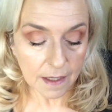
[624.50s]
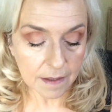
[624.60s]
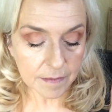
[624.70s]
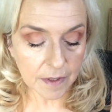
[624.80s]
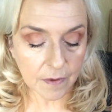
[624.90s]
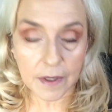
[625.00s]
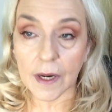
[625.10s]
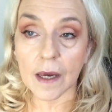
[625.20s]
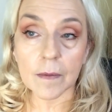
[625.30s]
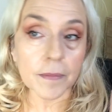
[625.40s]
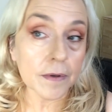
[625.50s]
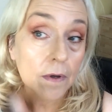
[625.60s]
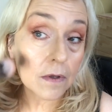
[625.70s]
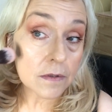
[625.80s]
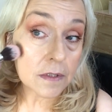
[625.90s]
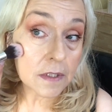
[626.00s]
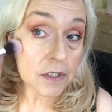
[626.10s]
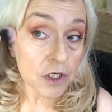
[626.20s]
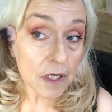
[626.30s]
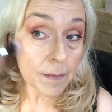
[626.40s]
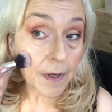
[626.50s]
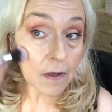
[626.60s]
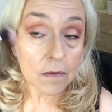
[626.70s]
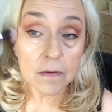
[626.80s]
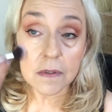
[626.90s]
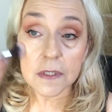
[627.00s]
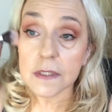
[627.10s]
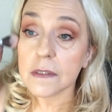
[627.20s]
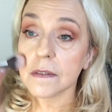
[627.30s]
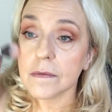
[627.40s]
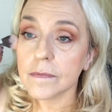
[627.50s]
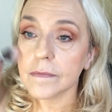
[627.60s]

And I'm going up onto the cheekbones.